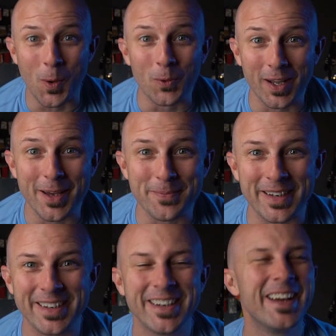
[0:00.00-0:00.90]
won't let
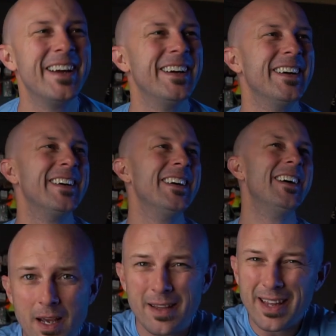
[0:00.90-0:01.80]
me.
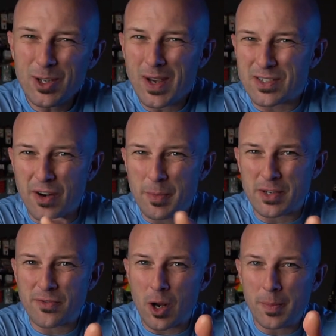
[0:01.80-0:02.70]
Thank you guys very
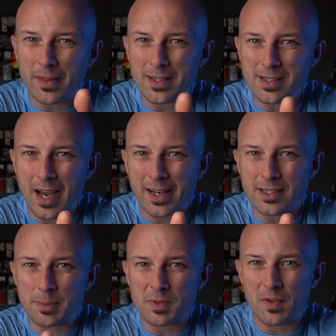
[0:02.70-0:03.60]
much for helping these tying
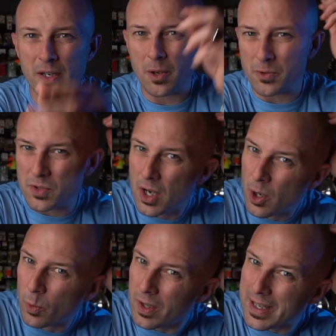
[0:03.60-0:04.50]
tips videos
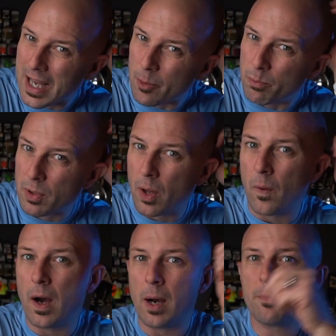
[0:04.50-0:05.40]
really kind of blow
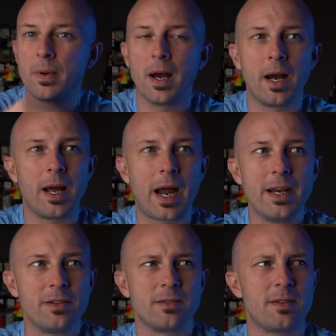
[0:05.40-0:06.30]
up. I
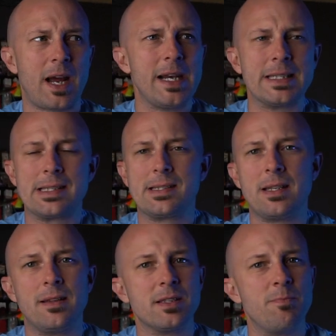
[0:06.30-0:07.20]
didn't see
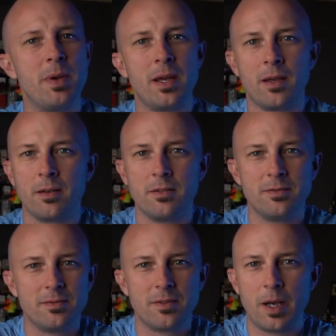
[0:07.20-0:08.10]
this being
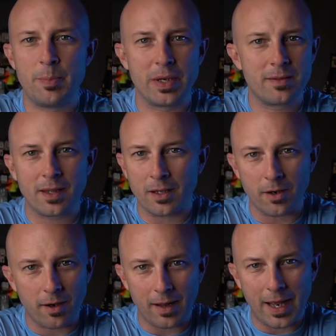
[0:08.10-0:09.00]
a big thing at
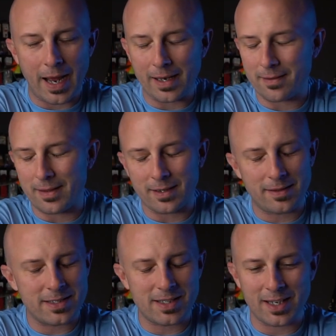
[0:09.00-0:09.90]
all. I didn't think
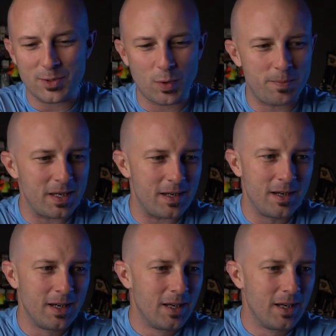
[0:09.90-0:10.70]
these things would be